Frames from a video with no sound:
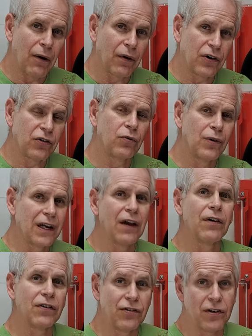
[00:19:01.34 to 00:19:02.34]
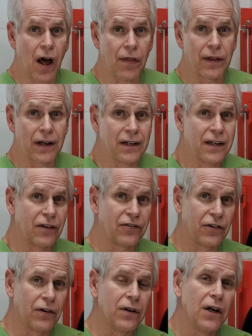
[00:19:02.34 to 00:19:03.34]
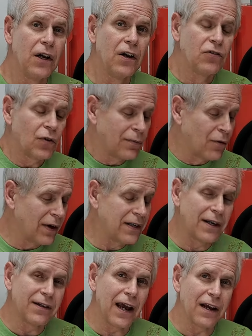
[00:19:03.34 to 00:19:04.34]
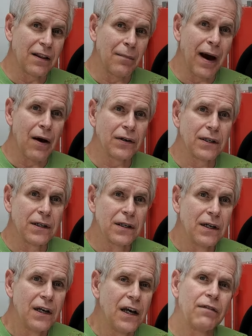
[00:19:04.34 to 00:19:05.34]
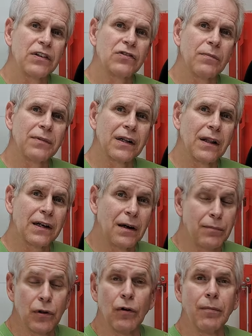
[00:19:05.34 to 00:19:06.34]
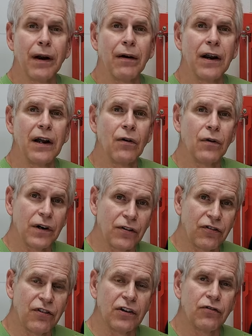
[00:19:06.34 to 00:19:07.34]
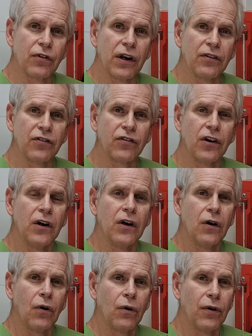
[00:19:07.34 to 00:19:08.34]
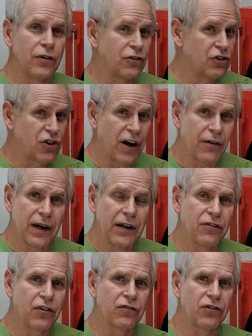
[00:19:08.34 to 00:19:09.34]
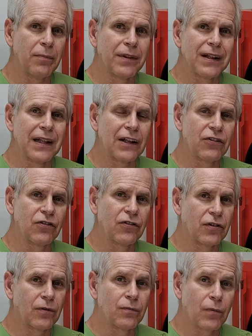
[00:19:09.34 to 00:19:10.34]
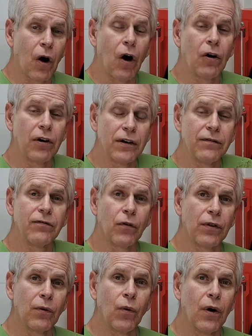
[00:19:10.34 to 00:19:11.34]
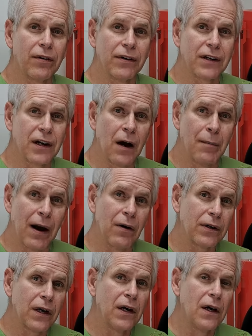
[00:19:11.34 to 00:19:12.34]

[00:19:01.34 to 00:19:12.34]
hours will give us nothing additional. So I'm going to take them out. If it's something like a blueberry or a citrus or cherries, something that's hard for the water to come out,